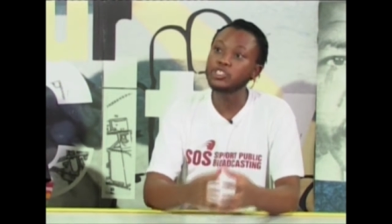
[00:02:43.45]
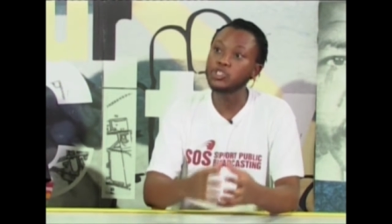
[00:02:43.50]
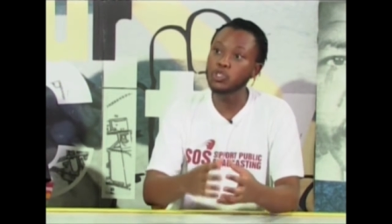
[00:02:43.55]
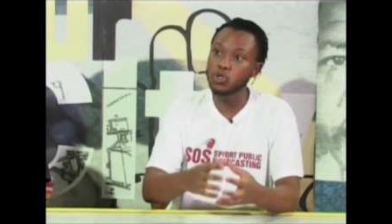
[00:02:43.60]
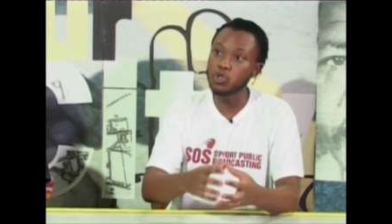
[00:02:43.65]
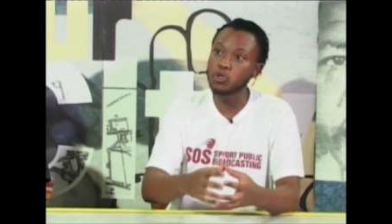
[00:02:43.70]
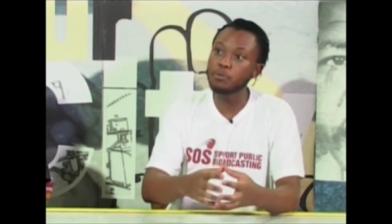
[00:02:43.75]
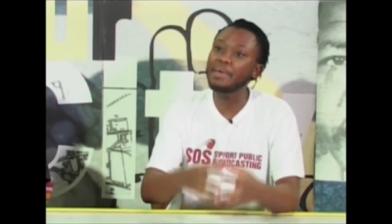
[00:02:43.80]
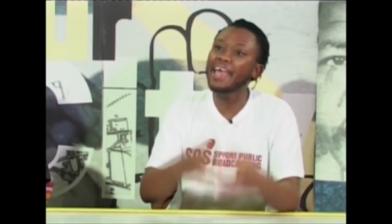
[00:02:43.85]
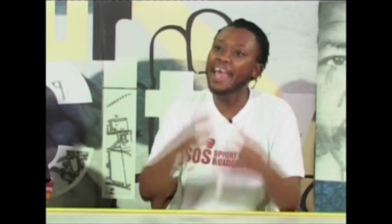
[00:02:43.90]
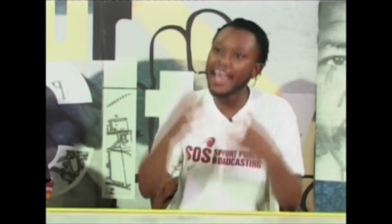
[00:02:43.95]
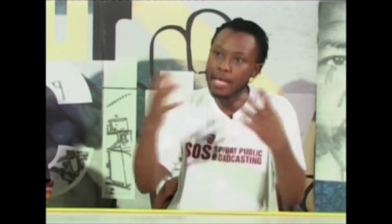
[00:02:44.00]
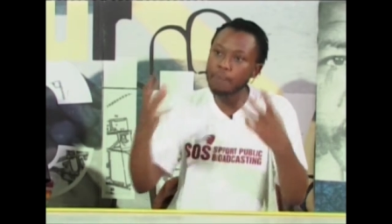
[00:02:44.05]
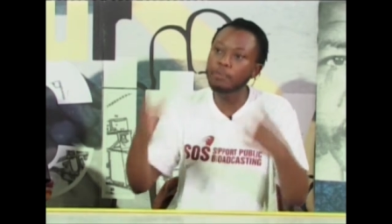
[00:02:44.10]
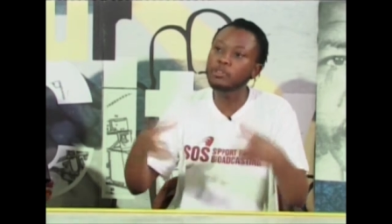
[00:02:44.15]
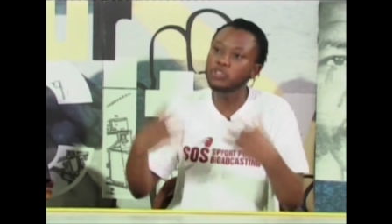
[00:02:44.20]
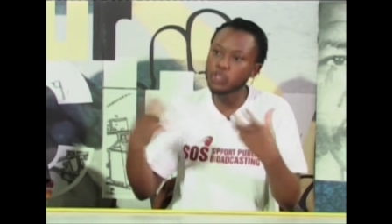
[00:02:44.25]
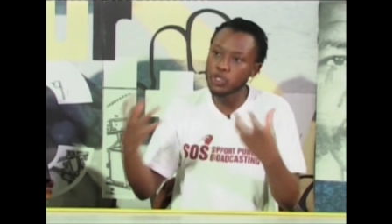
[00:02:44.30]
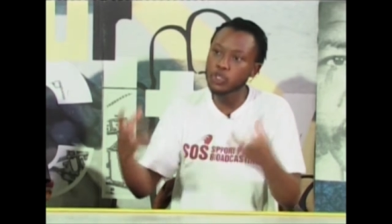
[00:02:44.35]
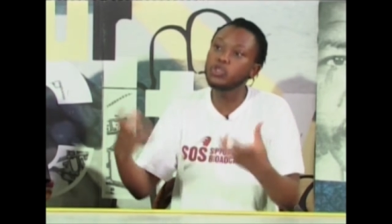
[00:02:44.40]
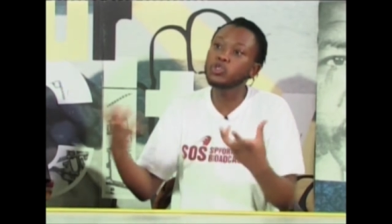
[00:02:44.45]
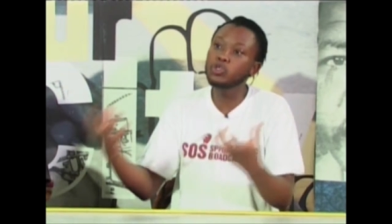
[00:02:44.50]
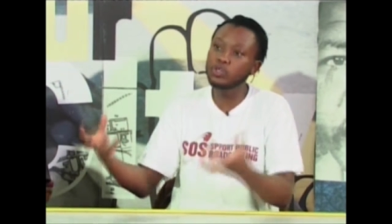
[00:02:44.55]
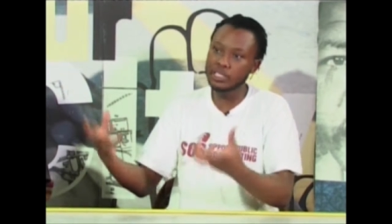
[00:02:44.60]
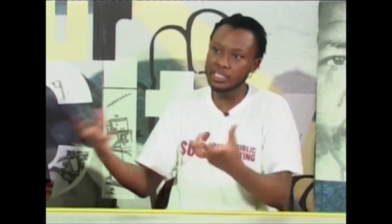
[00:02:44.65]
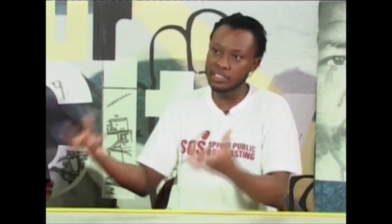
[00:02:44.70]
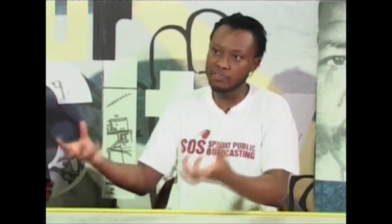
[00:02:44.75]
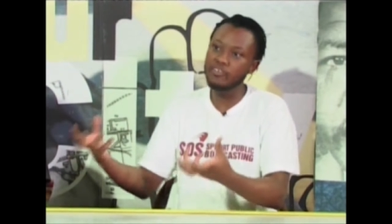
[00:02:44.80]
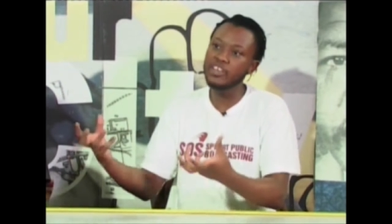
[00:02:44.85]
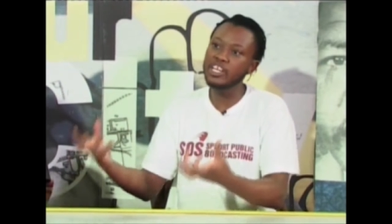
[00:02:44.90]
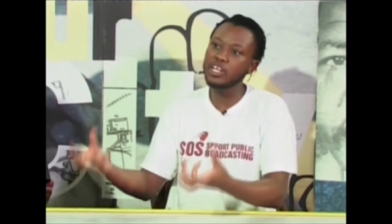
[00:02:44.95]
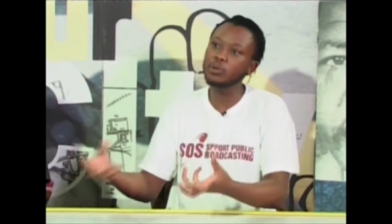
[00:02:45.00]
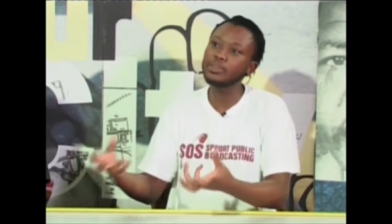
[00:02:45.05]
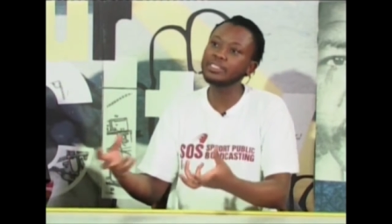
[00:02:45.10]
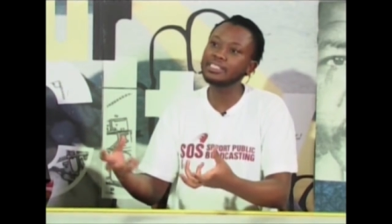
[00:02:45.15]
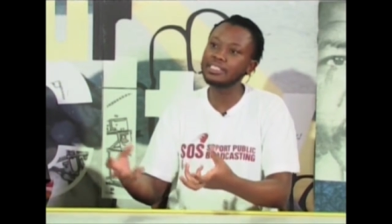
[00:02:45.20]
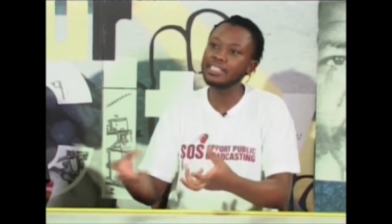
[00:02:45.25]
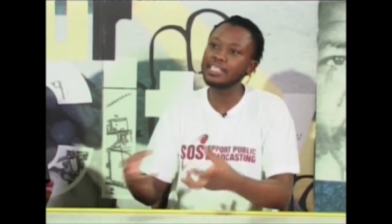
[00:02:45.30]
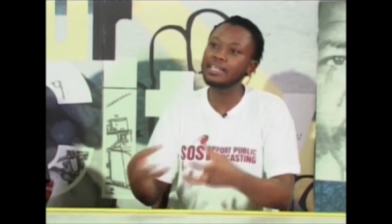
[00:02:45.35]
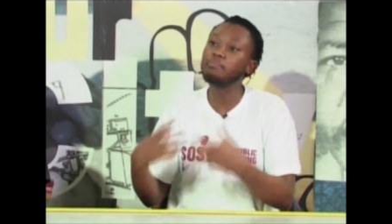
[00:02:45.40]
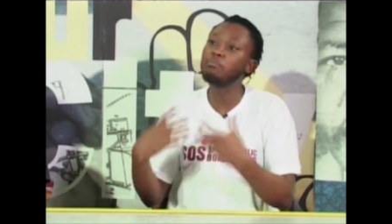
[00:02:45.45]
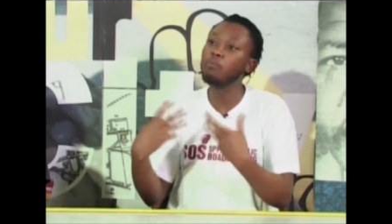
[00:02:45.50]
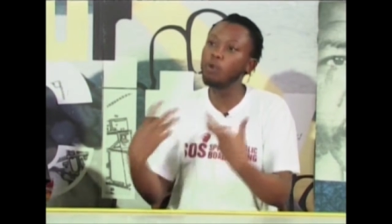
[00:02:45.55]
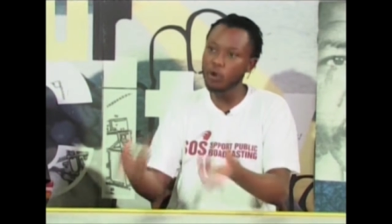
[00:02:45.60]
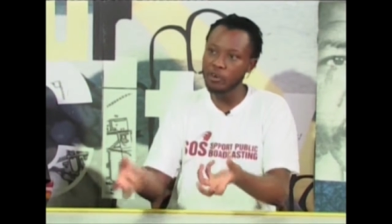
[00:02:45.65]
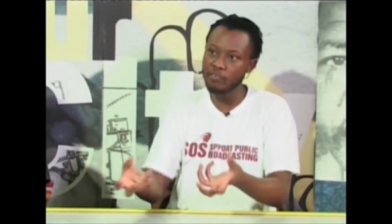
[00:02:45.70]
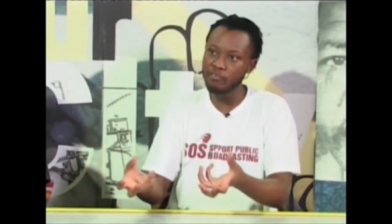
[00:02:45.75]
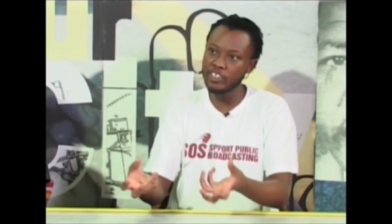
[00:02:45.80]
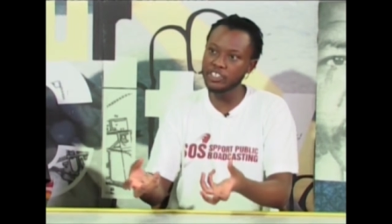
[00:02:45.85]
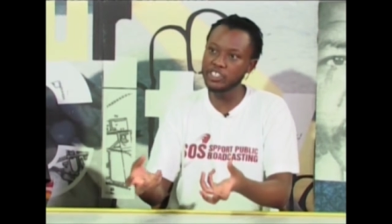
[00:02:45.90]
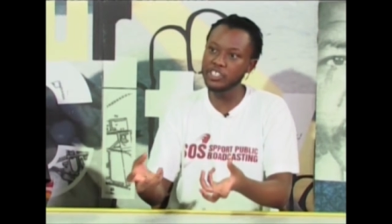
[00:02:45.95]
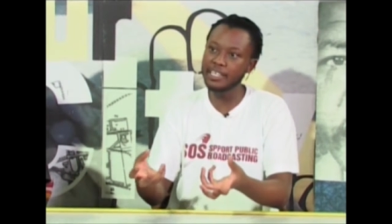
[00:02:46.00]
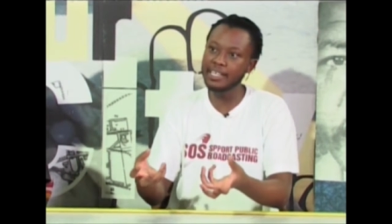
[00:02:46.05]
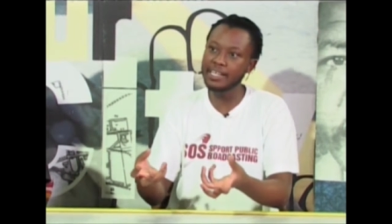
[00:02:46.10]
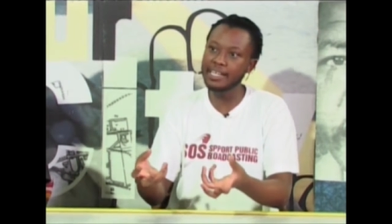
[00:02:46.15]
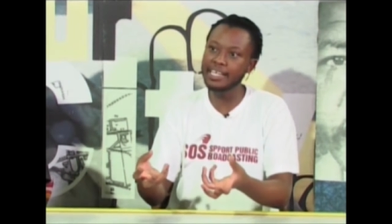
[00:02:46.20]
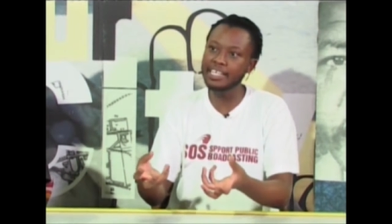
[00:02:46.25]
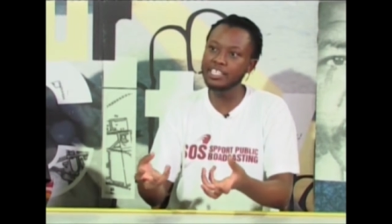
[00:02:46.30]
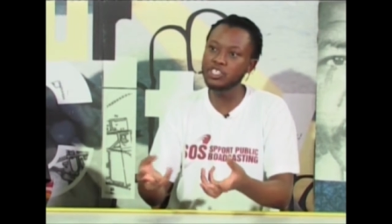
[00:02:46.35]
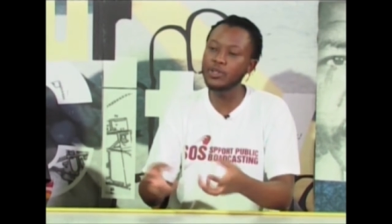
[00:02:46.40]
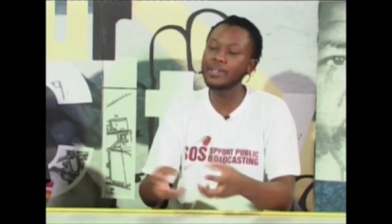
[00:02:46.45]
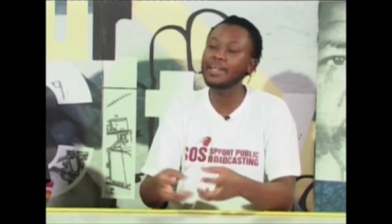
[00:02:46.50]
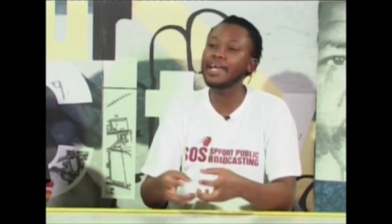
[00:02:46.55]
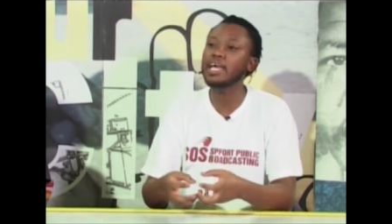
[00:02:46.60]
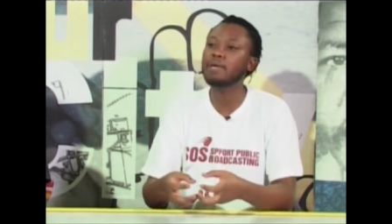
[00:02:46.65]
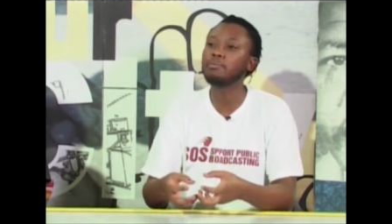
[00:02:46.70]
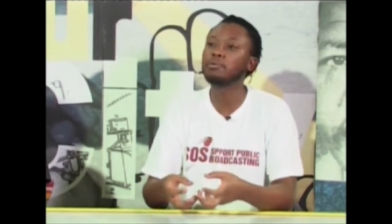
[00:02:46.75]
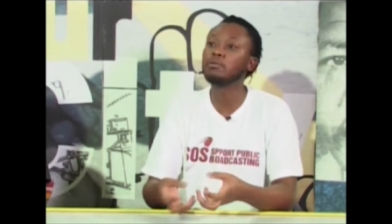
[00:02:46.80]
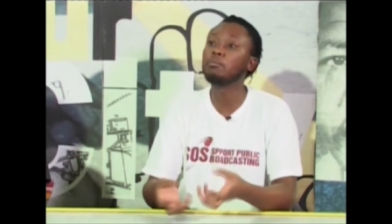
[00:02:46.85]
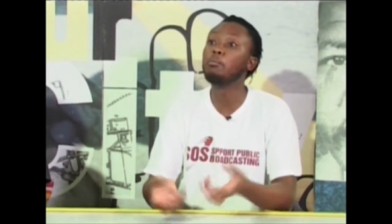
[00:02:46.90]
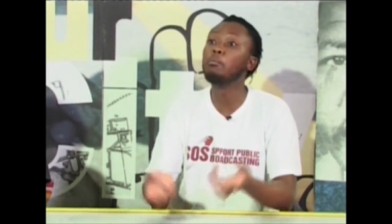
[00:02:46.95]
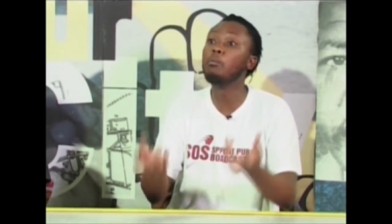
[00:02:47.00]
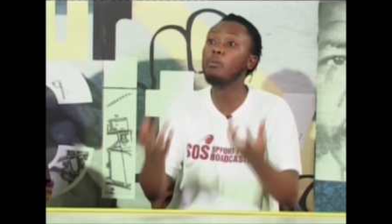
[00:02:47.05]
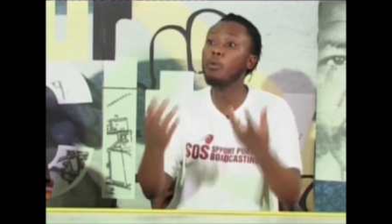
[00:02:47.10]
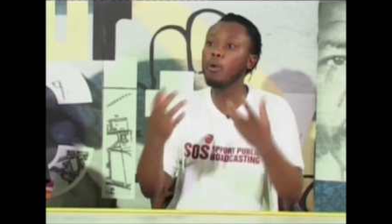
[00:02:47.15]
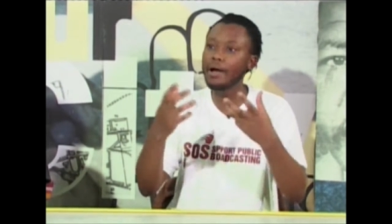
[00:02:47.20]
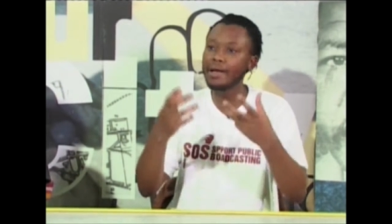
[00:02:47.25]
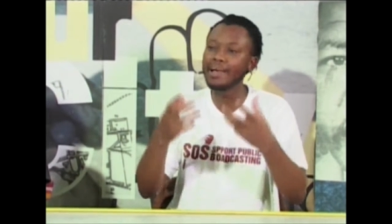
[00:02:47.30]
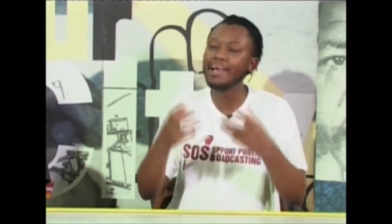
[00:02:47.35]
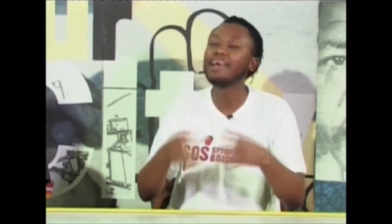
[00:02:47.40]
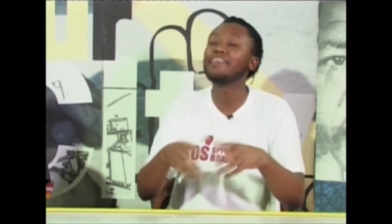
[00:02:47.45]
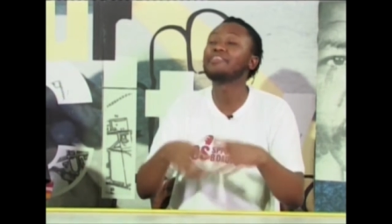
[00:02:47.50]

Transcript: to be able to use this frequency more efficiently to enable more,